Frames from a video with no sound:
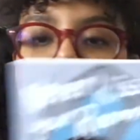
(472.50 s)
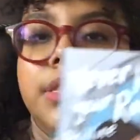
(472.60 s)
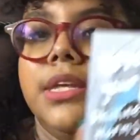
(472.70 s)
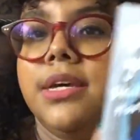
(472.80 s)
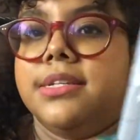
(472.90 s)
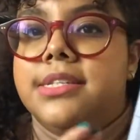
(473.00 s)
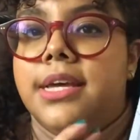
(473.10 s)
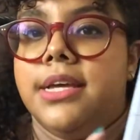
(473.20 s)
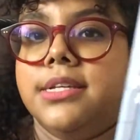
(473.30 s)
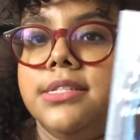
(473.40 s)
This
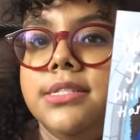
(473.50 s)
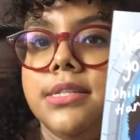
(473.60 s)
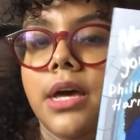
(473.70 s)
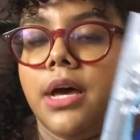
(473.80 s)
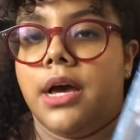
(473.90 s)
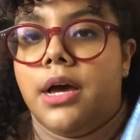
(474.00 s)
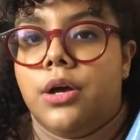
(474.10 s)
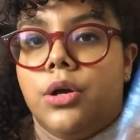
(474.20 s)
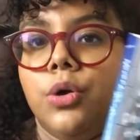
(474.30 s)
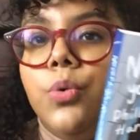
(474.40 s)
is a
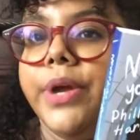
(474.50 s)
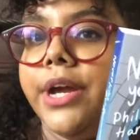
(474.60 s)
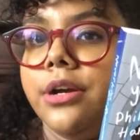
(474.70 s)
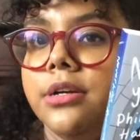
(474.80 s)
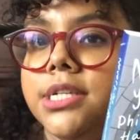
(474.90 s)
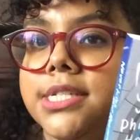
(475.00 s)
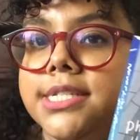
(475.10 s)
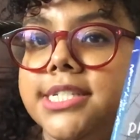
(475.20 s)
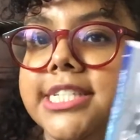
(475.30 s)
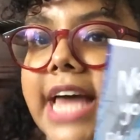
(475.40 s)
queer,
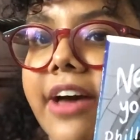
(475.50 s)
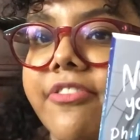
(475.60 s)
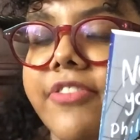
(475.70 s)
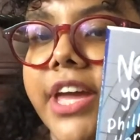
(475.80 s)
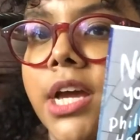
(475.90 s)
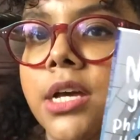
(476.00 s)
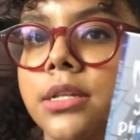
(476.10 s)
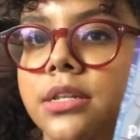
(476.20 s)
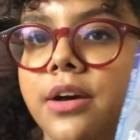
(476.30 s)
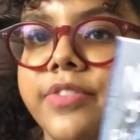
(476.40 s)
sapphic
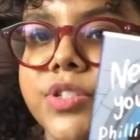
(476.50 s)
love